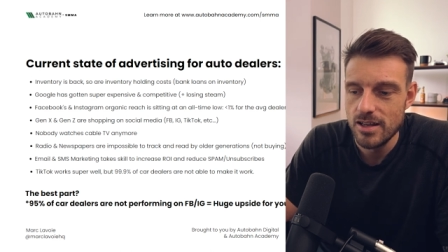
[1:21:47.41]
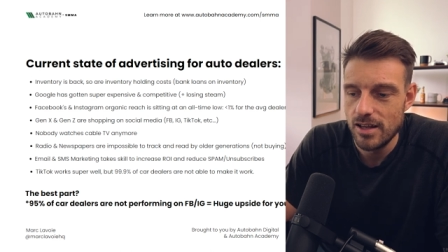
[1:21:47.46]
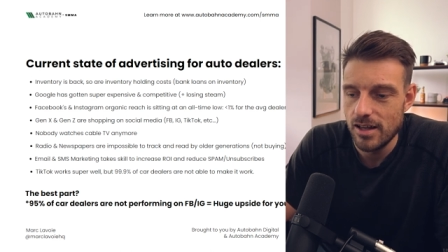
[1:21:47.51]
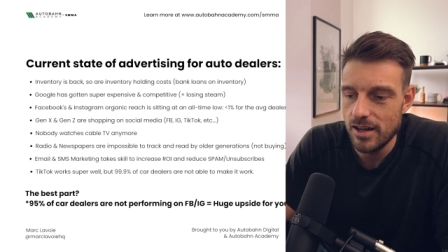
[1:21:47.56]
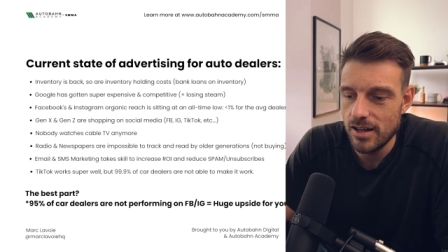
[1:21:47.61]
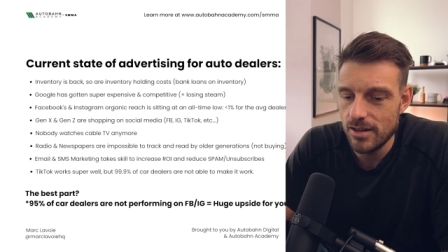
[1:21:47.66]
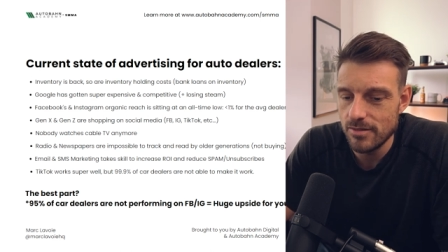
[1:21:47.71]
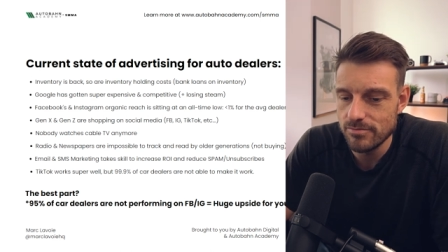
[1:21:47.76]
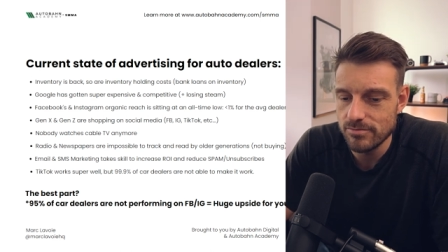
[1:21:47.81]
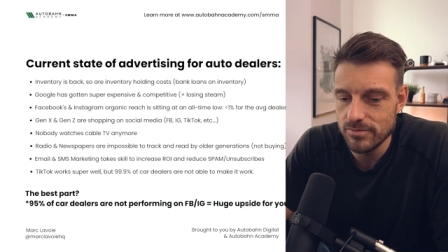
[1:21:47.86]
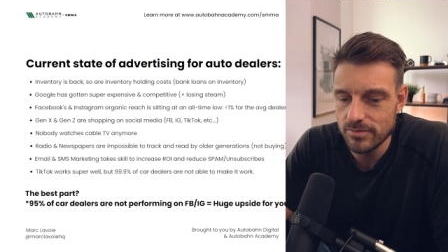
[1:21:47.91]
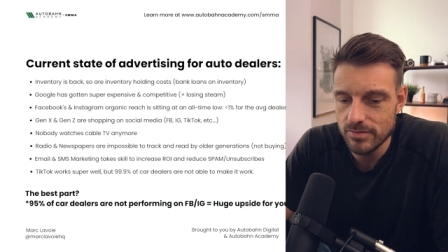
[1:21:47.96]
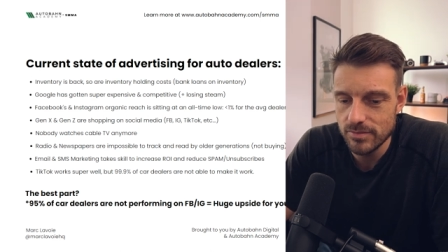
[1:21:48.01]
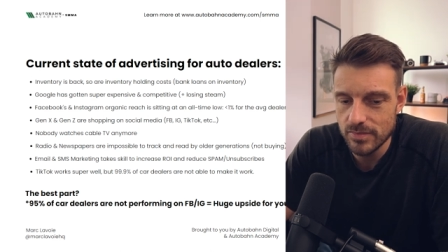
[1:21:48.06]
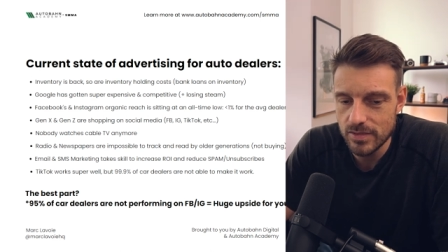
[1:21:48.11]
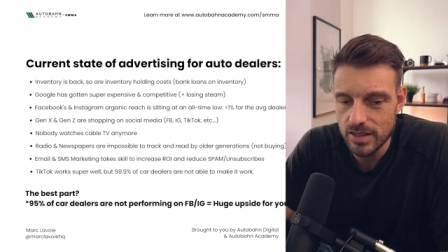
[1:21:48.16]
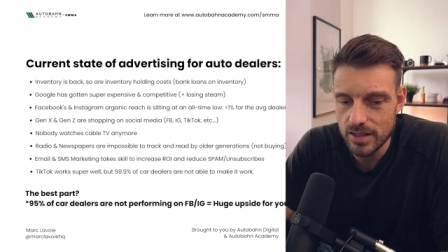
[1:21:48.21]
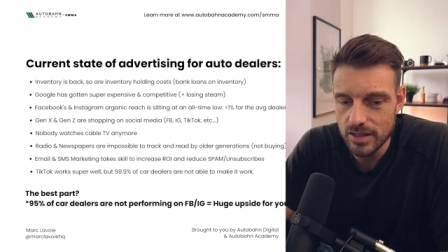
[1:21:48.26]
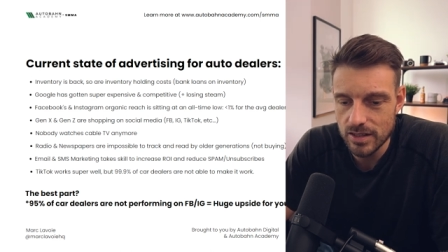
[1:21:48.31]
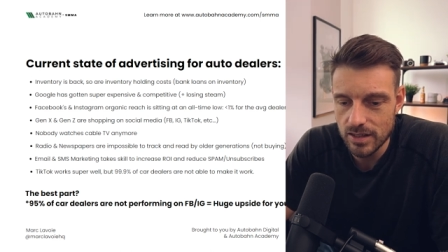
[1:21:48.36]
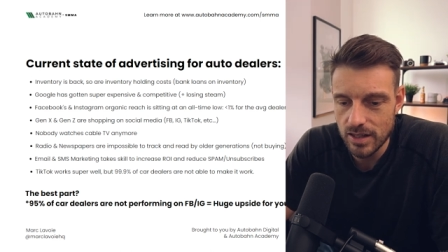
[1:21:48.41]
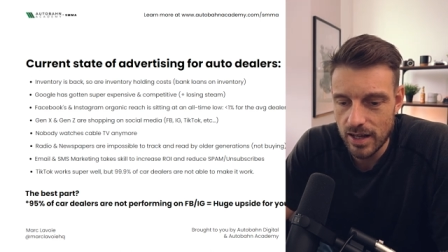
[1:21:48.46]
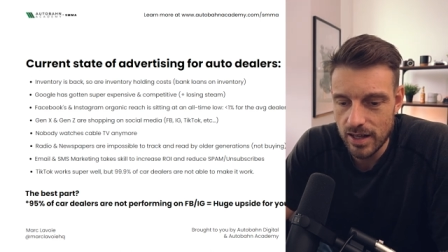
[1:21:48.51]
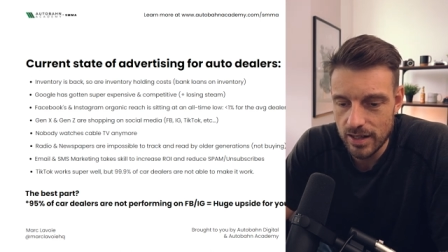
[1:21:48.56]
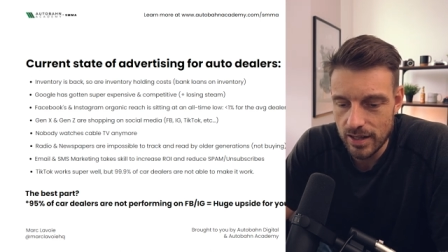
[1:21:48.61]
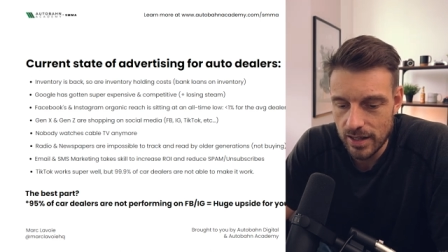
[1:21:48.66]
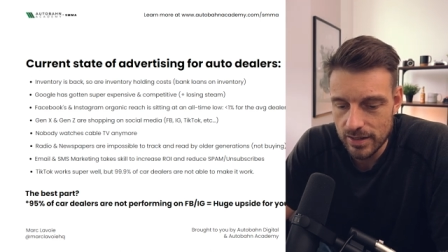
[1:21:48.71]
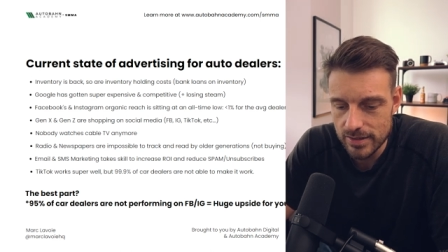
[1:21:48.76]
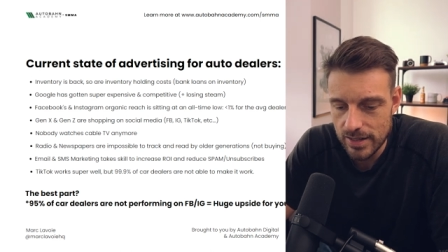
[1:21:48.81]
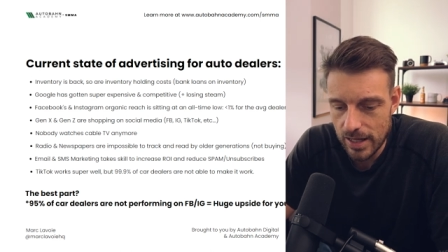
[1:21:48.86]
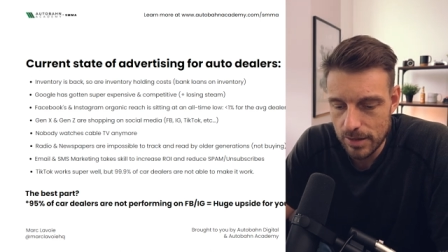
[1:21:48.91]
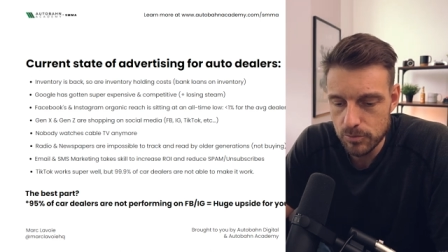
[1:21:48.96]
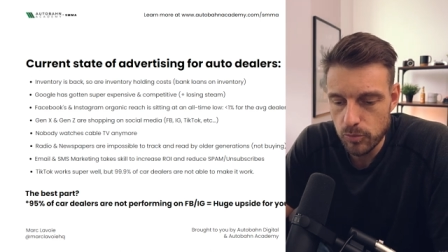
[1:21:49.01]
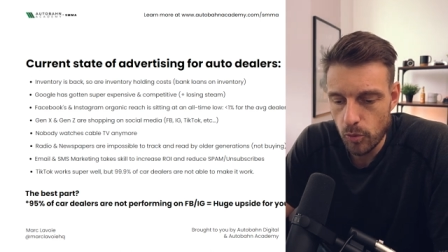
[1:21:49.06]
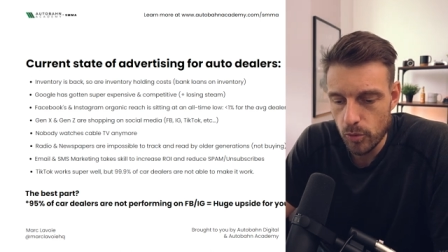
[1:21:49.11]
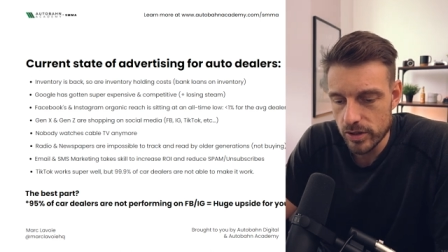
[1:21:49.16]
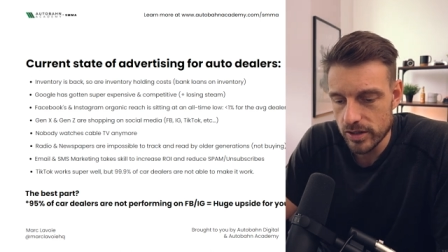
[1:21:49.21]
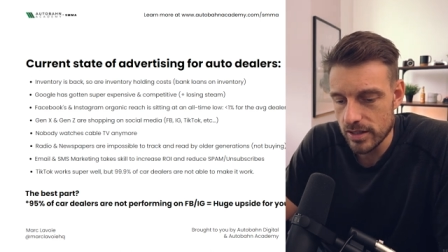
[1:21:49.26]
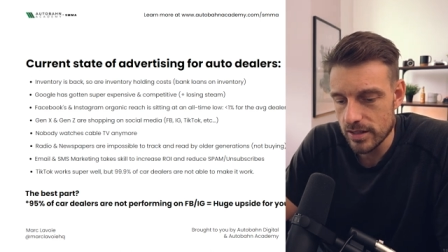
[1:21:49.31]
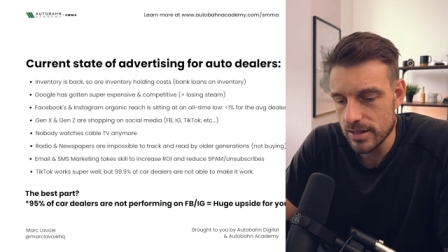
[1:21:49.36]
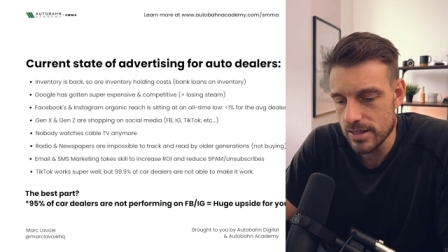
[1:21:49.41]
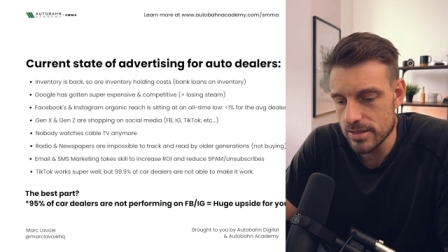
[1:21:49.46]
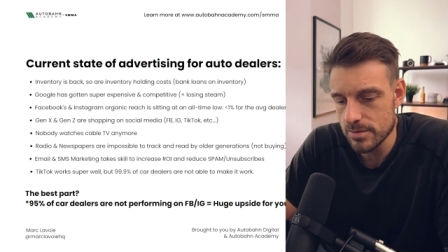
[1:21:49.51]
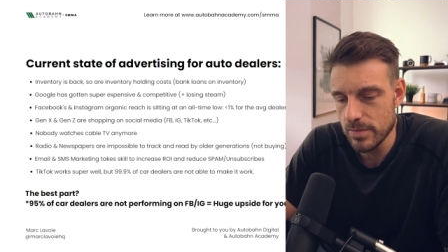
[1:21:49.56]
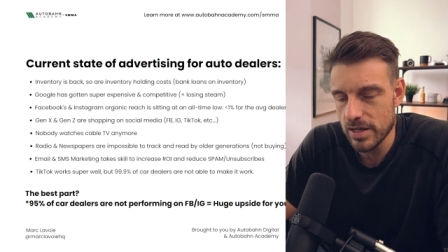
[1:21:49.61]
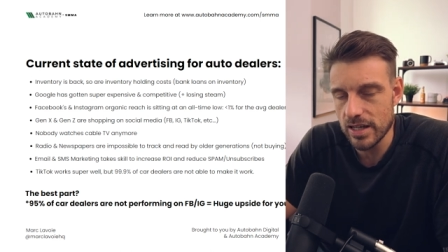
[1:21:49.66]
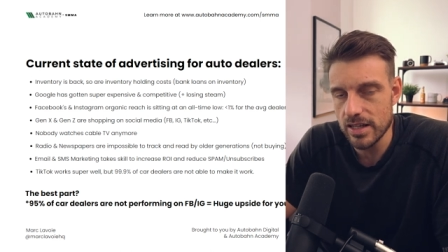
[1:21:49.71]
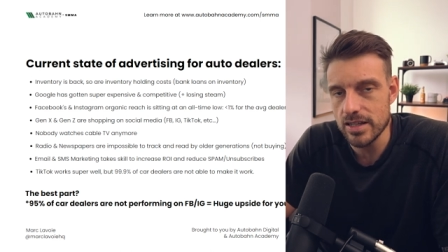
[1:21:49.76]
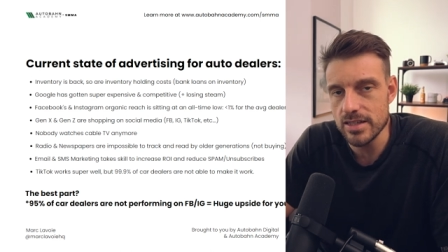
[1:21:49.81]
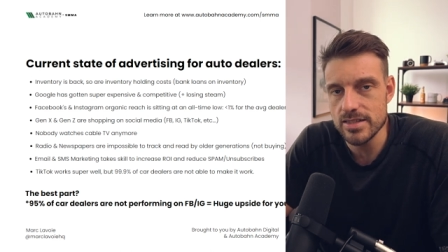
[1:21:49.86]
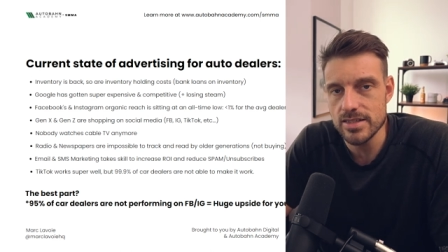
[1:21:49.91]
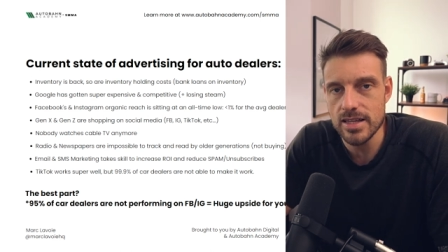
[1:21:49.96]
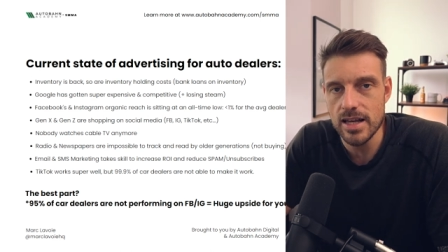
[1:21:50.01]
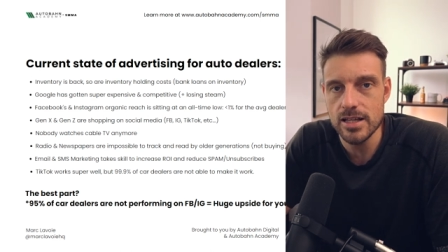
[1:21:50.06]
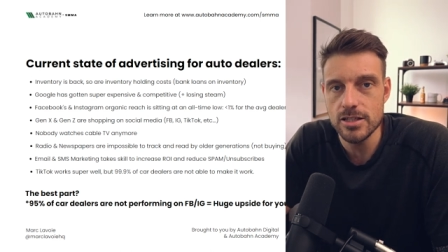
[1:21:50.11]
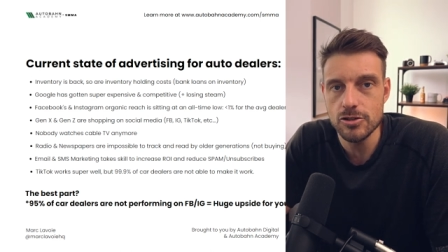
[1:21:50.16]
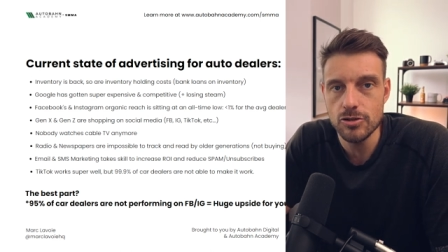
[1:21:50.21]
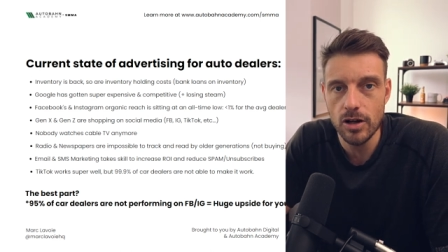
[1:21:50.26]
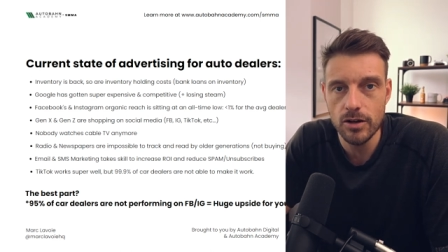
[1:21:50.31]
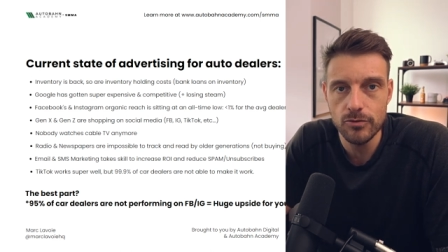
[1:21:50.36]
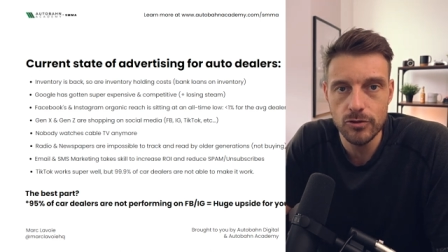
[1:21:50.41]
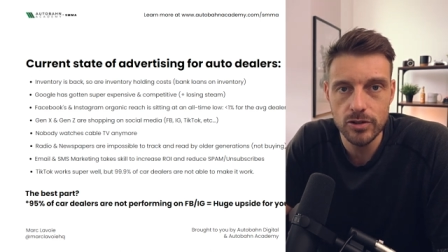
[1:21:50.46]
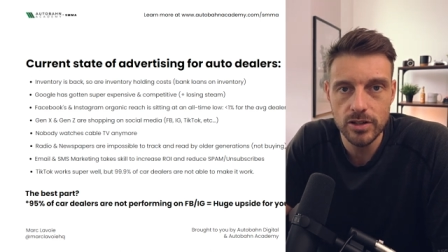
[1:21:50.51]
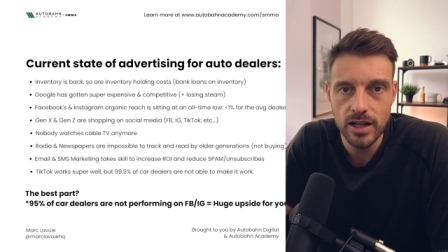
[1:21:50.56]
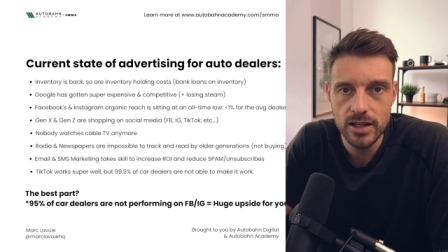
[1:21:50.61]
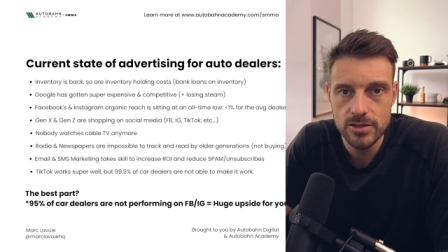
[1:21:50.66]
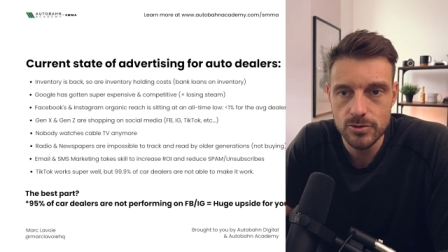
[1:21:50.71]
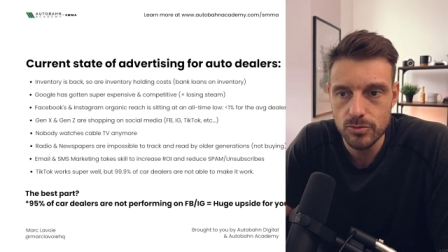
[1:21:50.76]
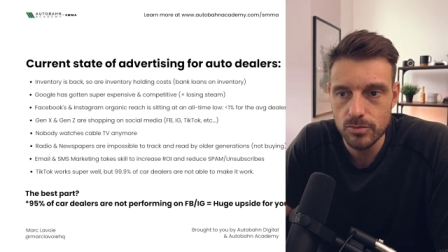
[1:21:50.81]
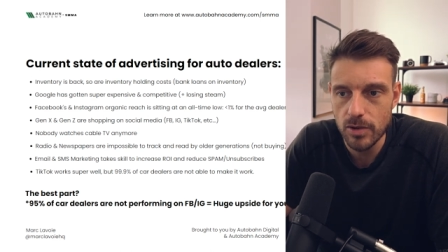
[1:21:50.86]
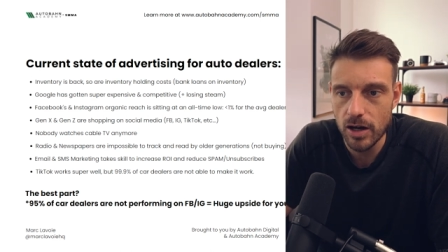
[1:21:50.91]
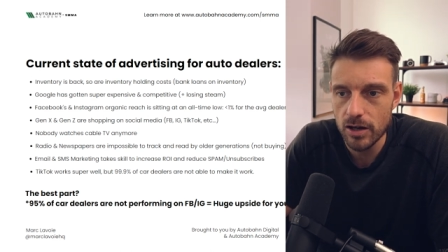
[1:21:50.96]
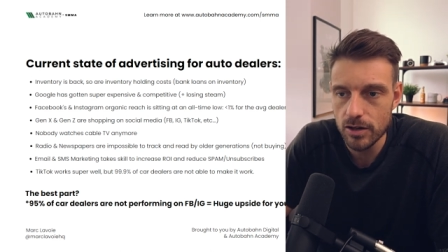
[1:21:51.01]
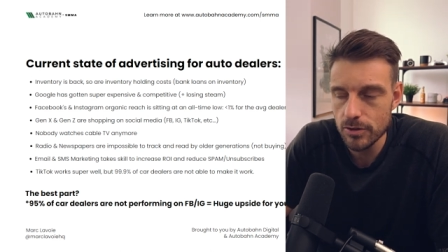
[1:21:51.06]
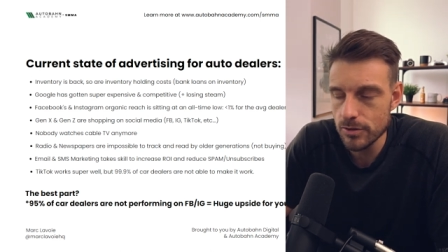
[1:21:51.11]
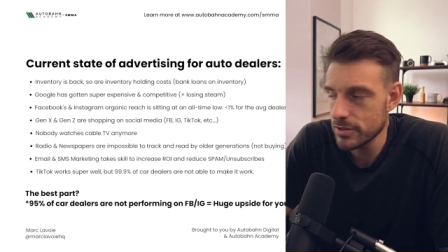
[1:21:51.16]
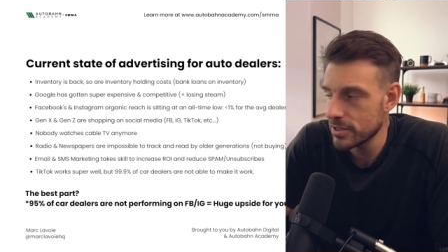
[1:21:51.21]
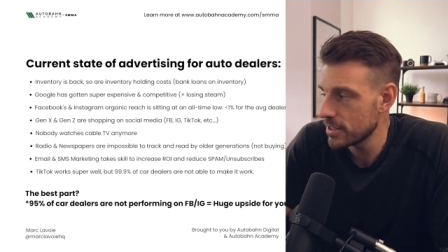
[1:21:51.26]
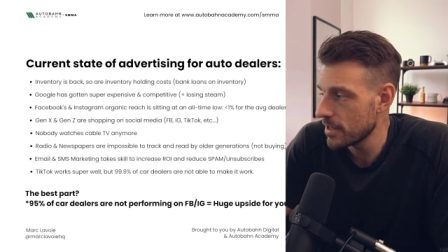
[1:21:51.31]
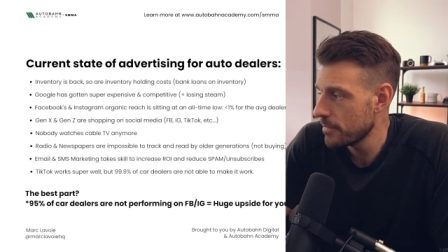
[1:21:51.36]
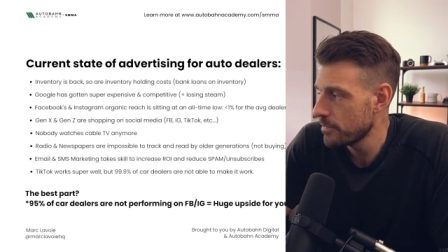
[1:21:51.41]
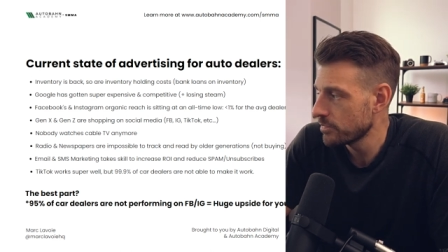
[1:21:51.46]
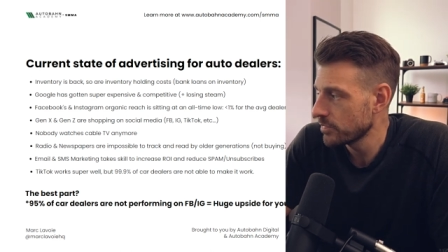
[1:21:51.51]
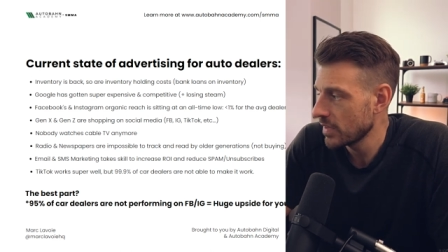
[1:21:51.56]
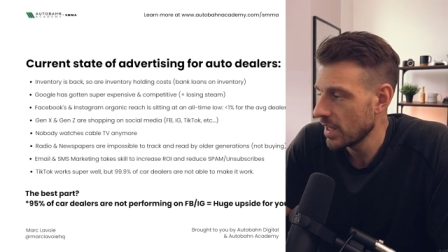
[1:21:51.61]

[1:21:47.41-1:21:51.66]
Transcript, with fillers: Um, it at that point it doesn't make any sense to advertise your models